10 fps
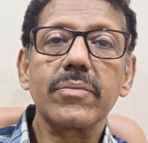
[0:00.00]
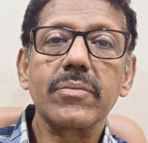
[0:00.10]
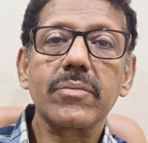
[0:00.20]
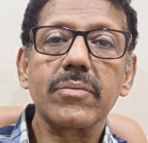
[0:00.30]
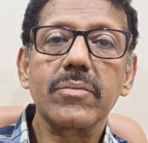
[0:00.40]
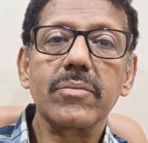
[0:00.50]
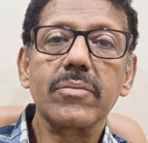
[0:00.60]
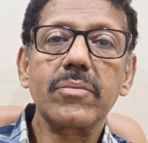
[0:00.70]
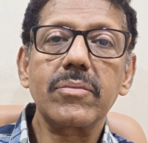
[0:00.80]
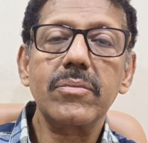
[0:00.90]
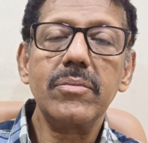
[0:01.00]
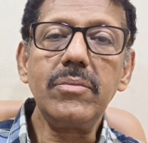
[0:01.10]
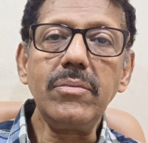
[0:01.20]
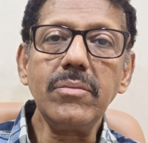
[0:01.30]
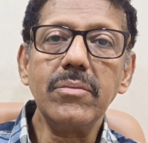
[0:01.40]

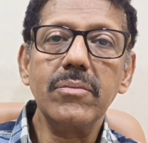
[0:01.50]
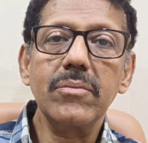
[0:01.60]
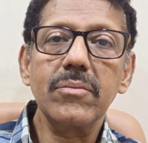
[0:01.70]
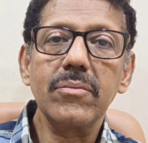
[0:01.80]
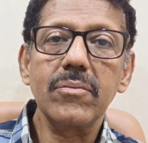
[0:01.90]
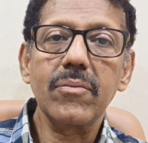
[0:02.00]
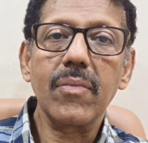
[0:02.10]
Nothing is said.